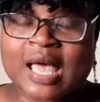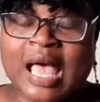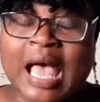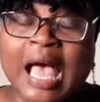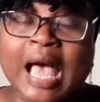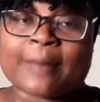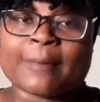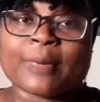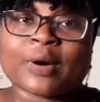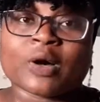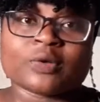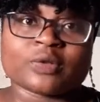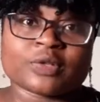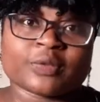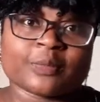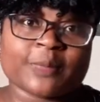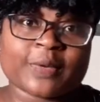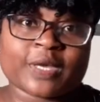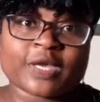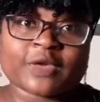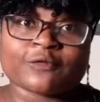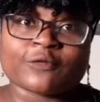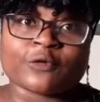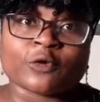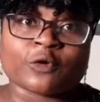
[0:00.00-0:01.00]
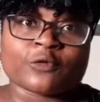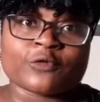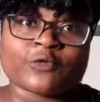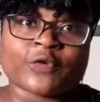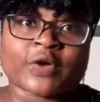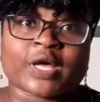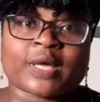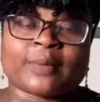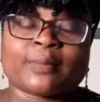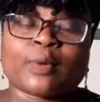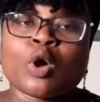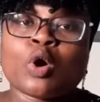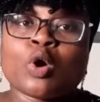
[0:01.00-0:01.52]
about the Big Four
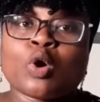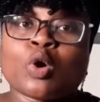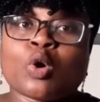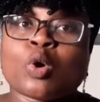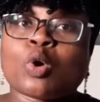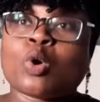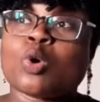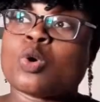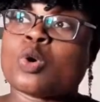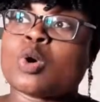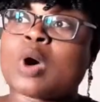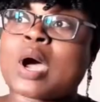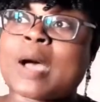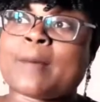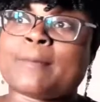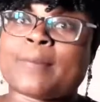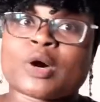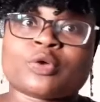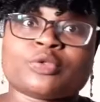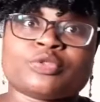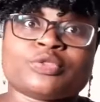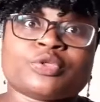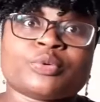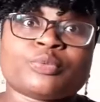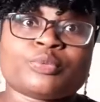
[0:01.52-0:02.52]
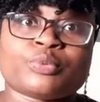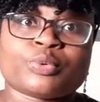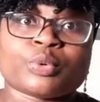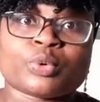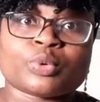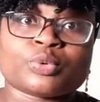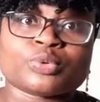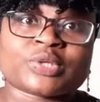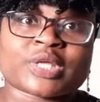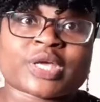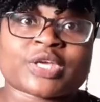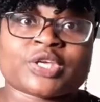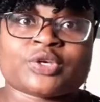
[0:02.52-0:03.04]
firm or about the
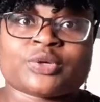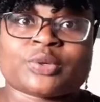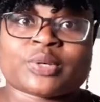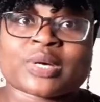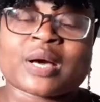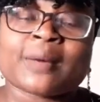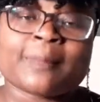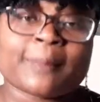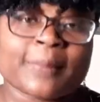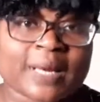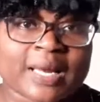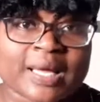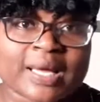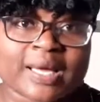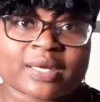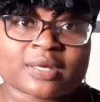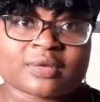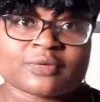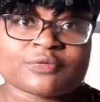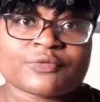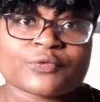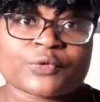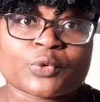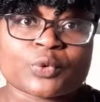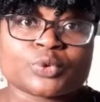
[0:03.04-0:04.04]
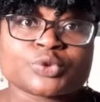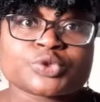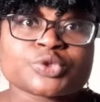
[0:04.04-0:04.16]
role that you're applying for.